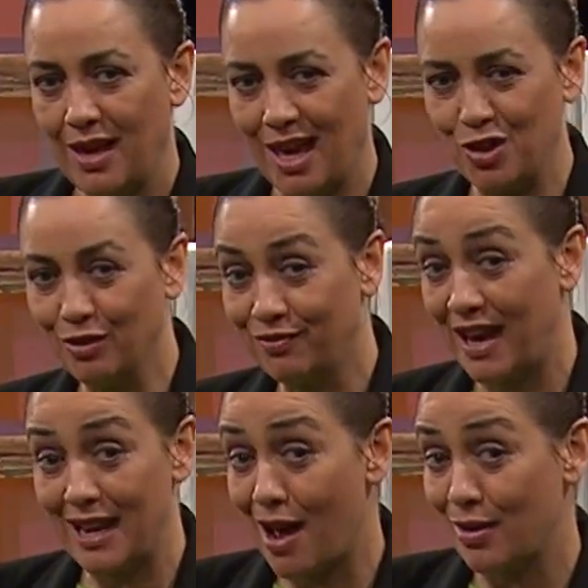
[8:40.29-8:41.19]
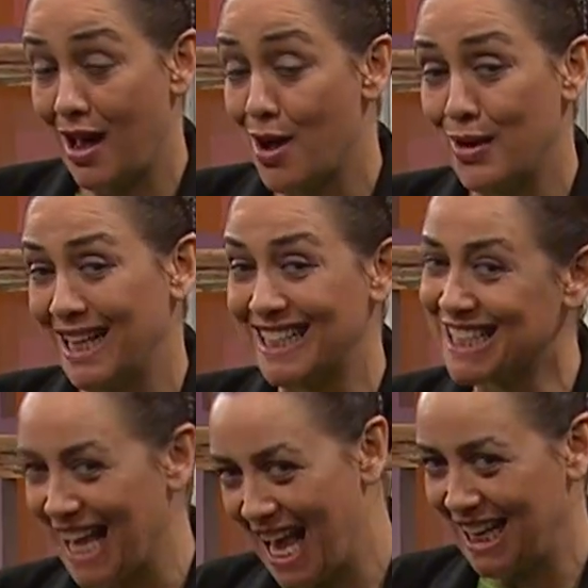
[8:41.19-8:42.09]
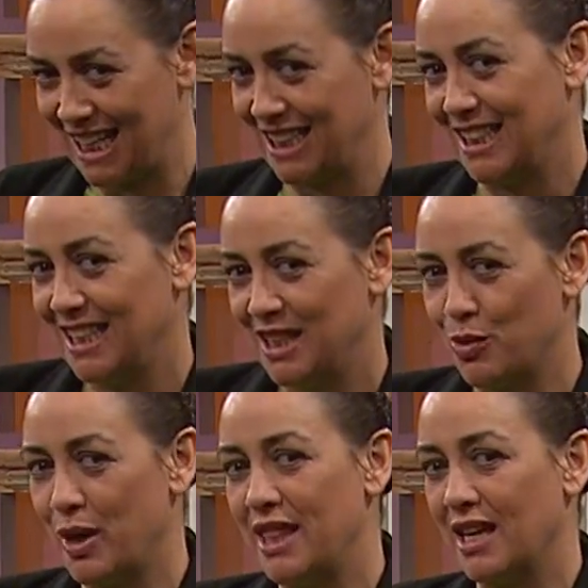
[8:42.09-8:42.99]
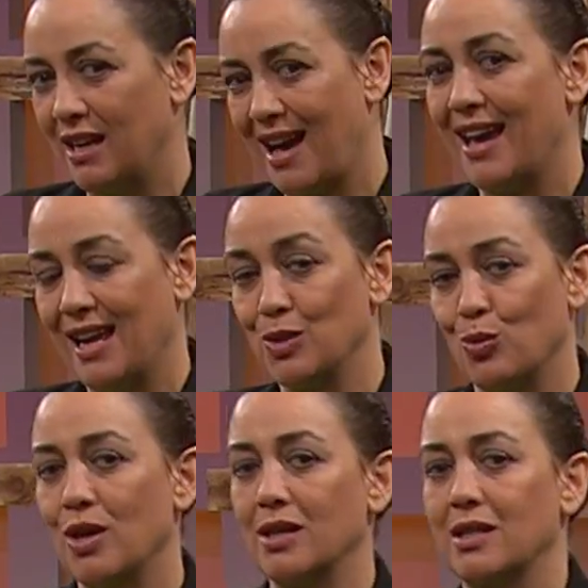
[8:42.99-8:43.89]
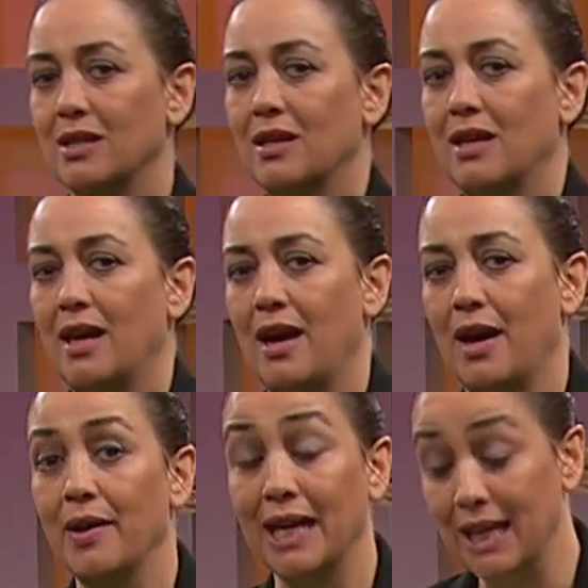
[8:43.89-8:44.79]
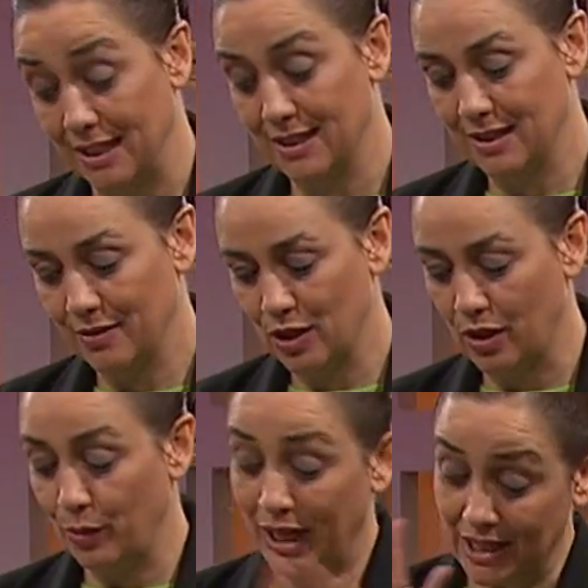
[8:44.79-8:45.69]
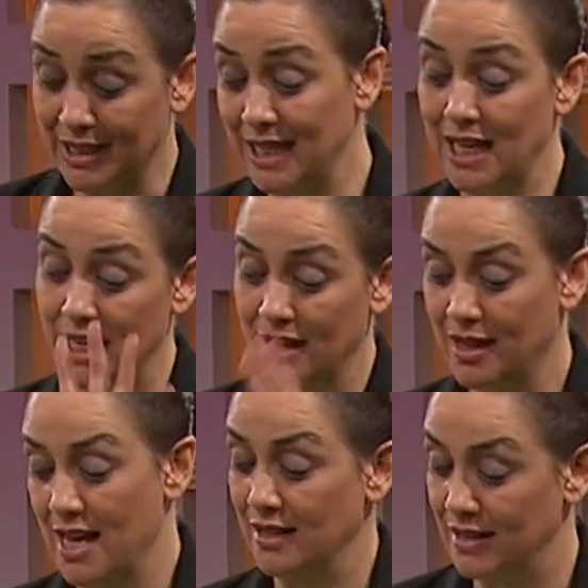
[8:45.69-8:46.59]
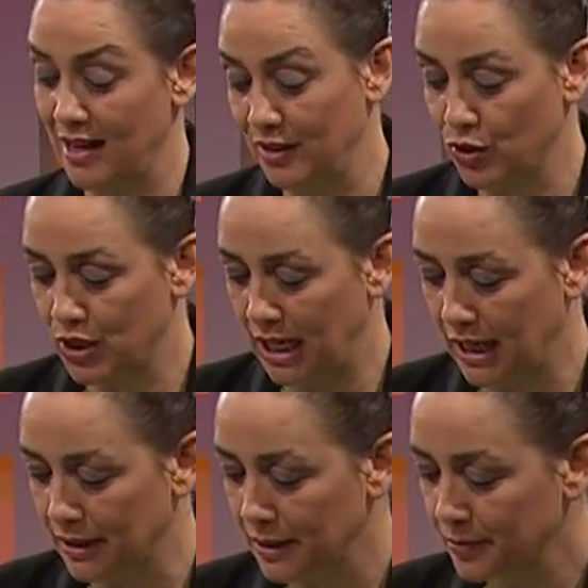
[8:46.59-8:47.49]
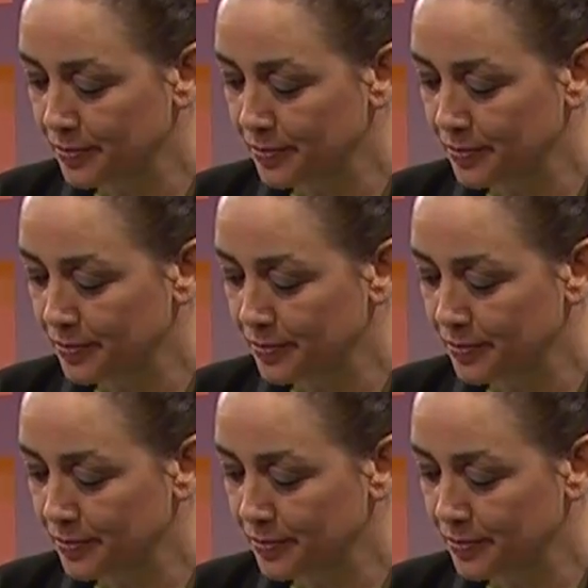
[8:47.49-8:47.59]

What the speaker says: And you'll find out how exciting the way that God has worked is, so that we can see things and understand.